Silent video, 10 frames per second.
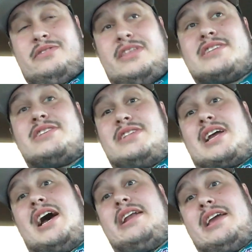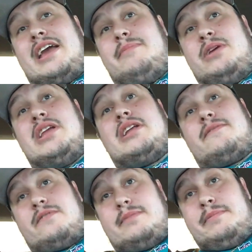This is the kind of game we
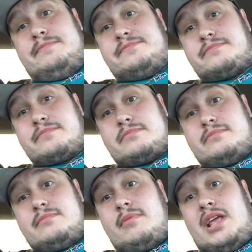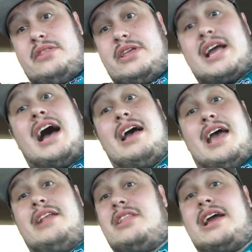needed from him. The guy,
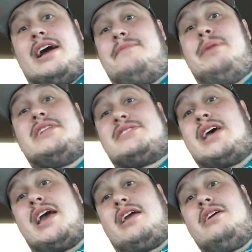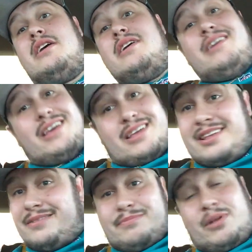and like I've been saying,
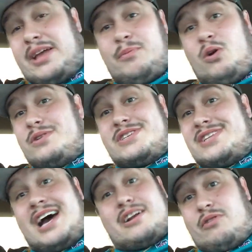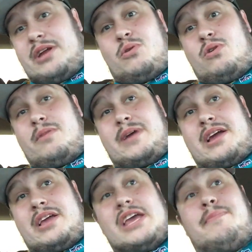Blake Bortles is not a great
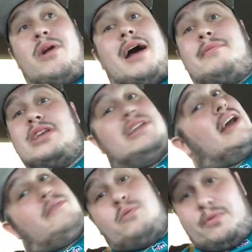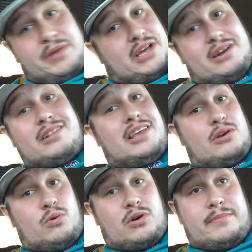quarterback. He probably never will be an
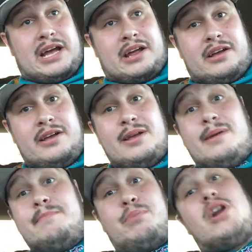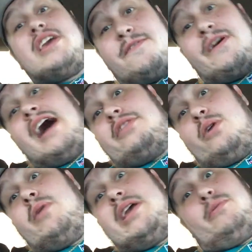elite quarterback, but he found
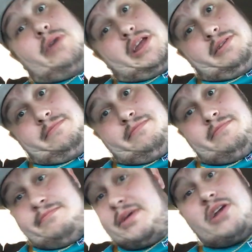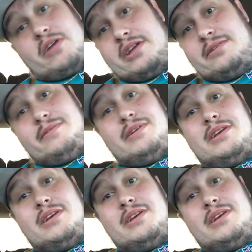the way to win, period.